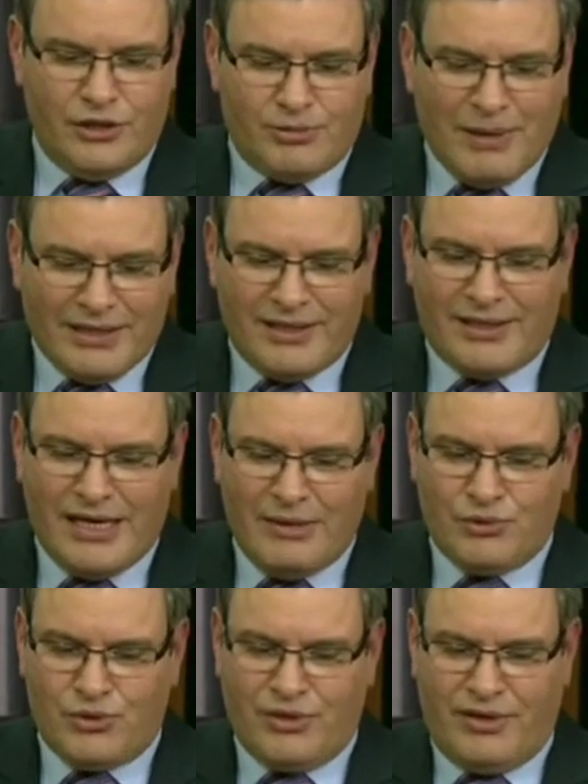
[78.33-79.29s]
Do you expect the
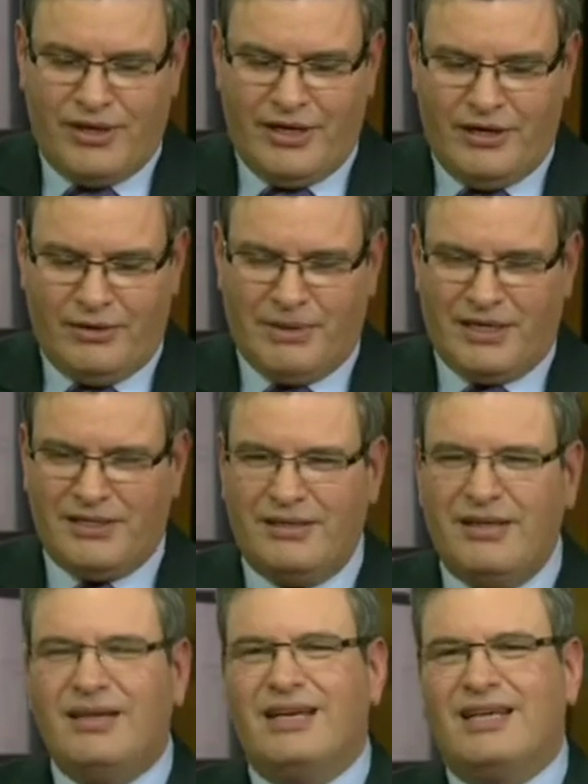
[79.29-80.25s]
same sort of thing here?
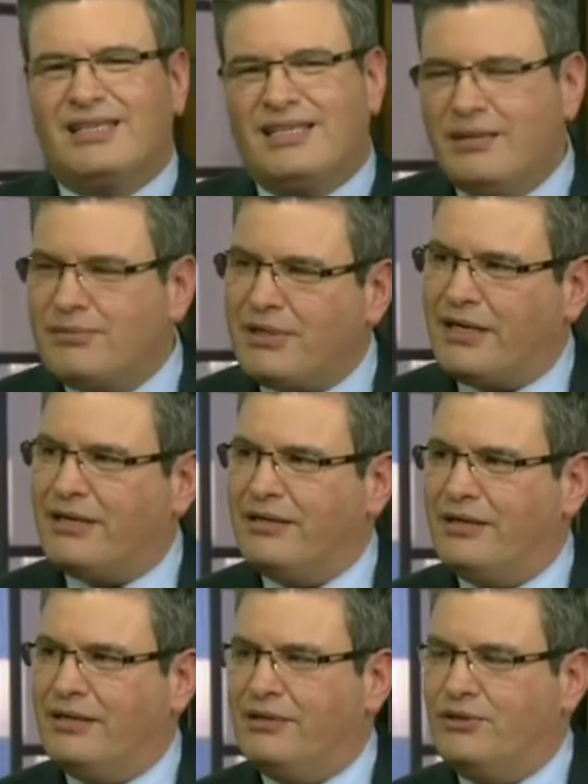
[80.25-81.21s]
Because it seems
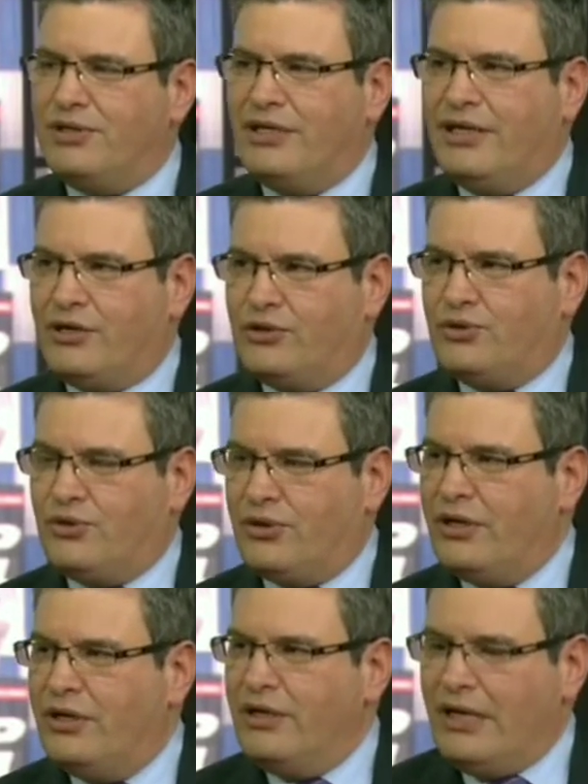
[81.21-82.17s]
like Lucie de
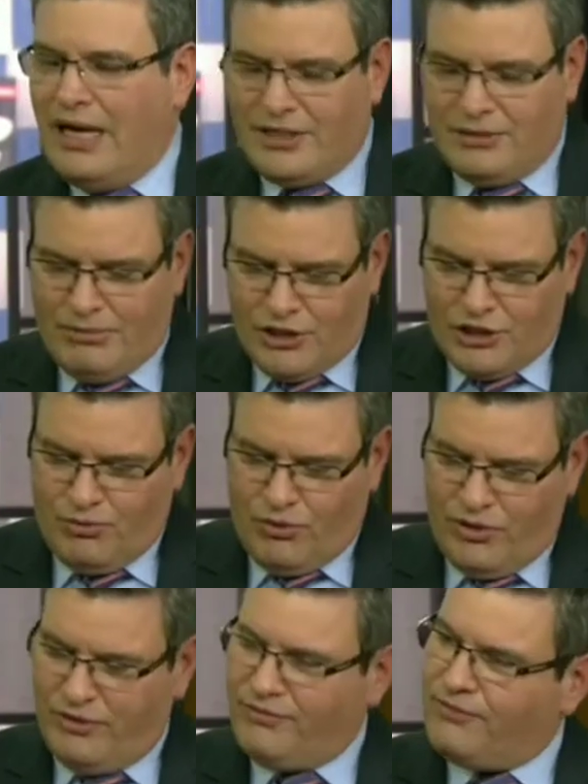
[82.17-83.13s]
Couture has a
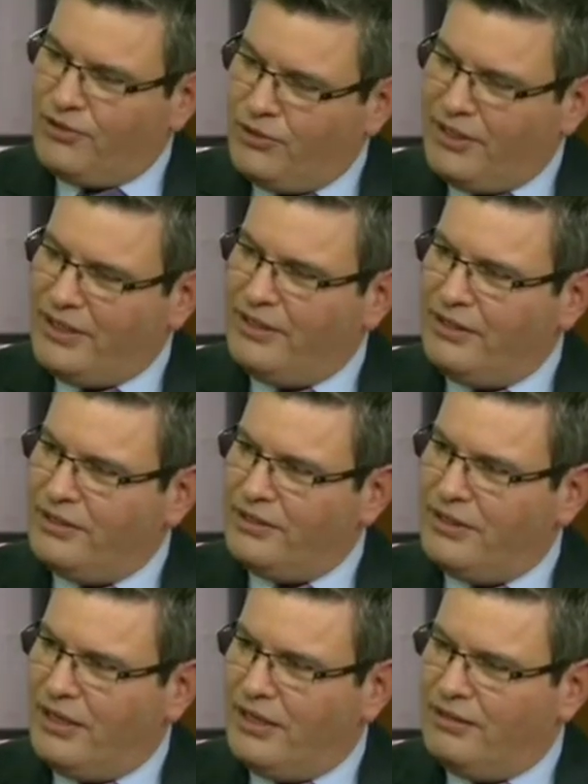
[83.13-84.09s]
much more fluid
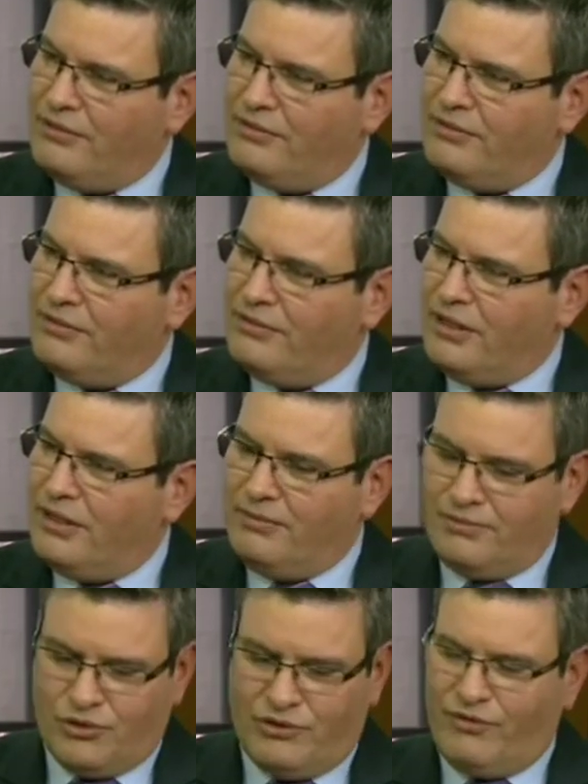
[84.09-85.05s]

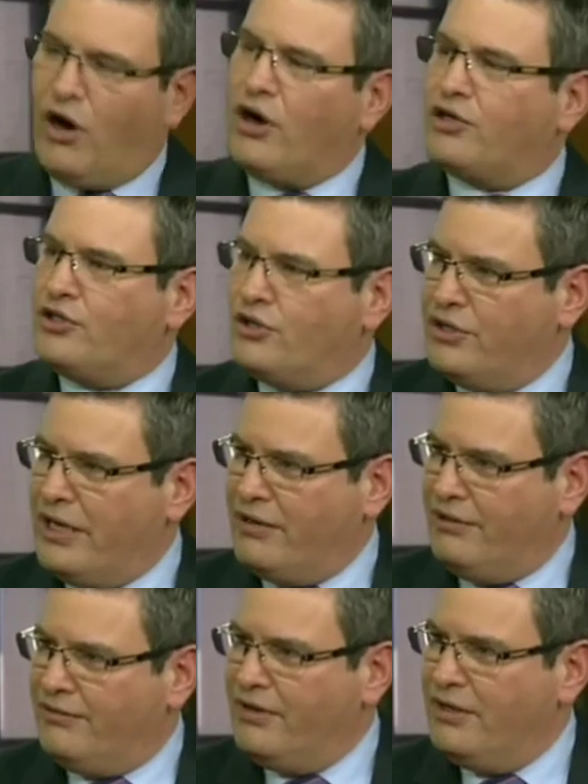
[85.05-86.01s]
sort of arc to her
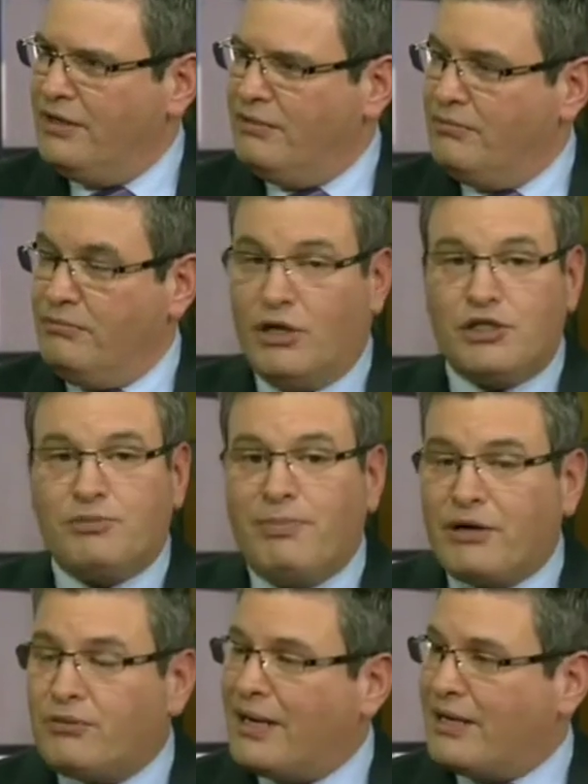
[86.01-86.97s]
narrative,
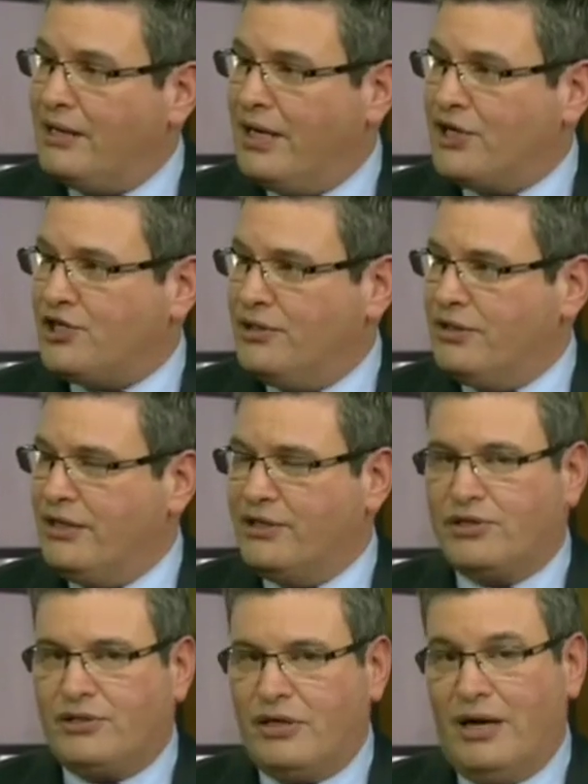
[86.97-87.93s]
much better recollection,
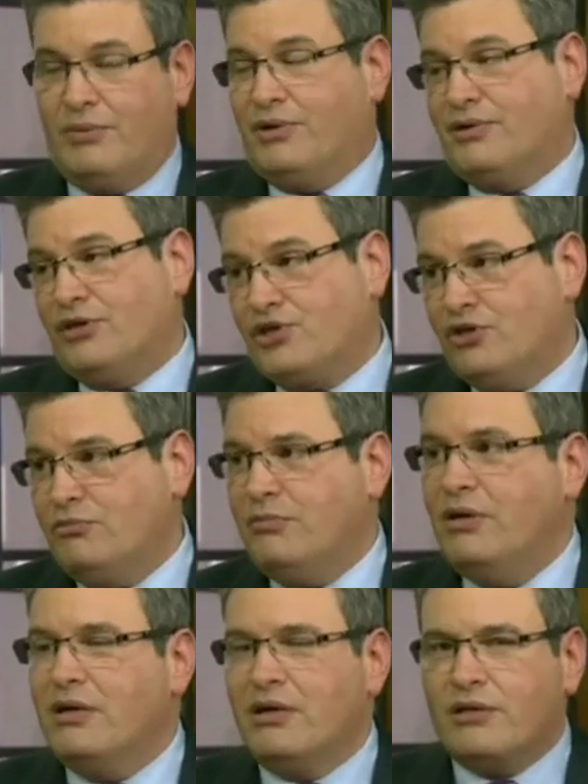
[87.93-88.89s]
and it's, I would
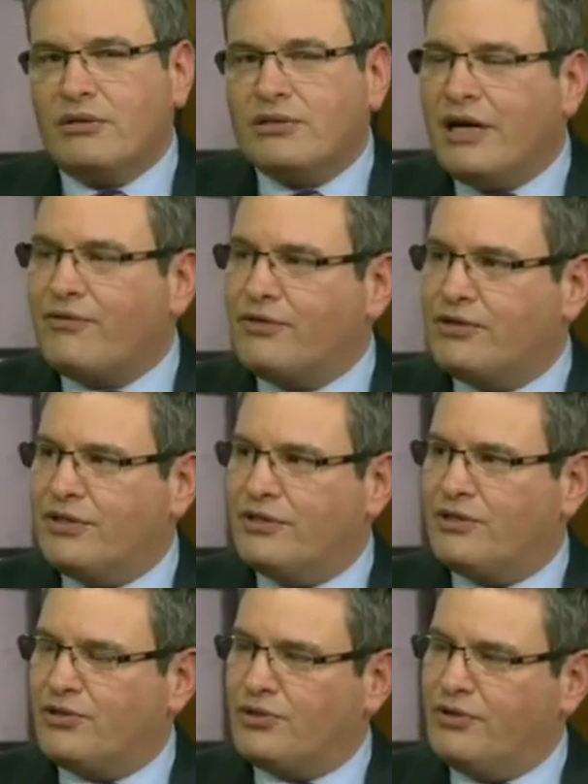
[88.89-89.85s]
assume, a little tougher
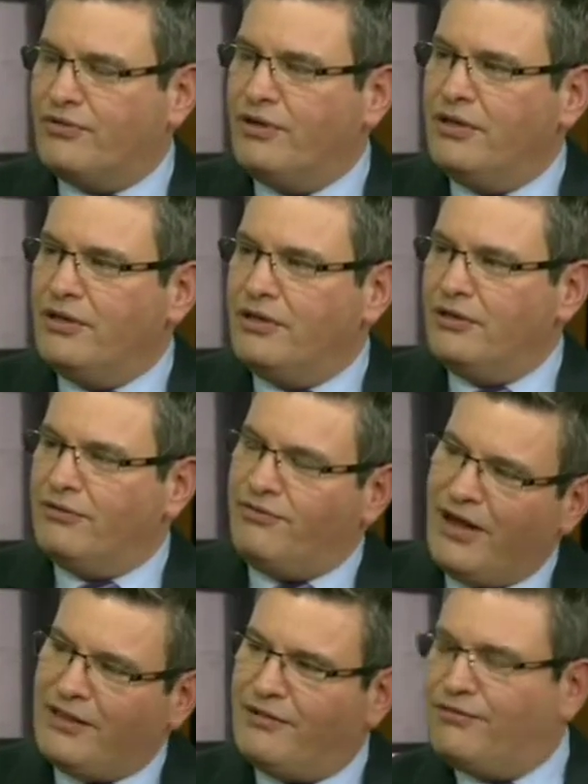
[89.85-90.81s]
to sort of
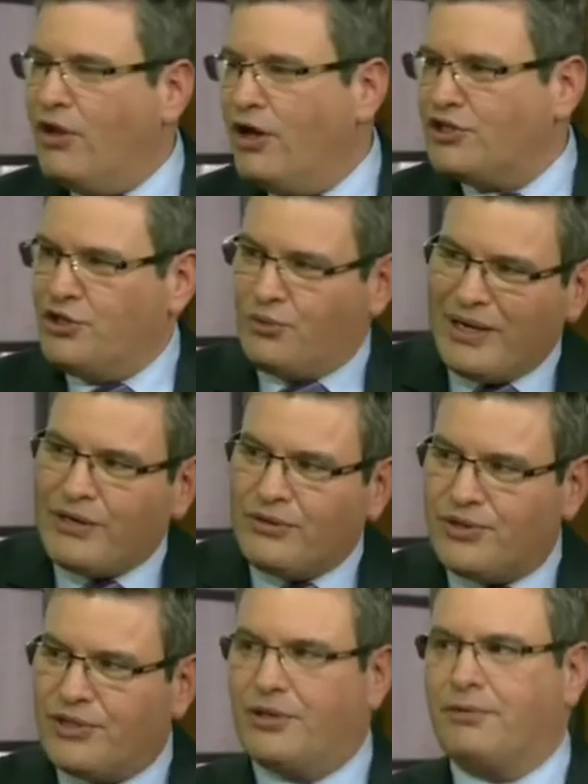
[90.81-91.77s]
find the flaws and the
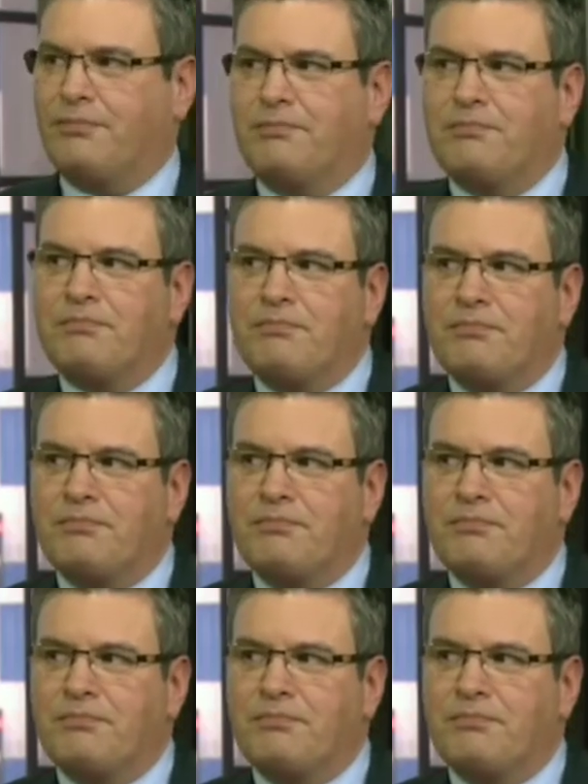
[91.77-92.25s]
wrinkles there.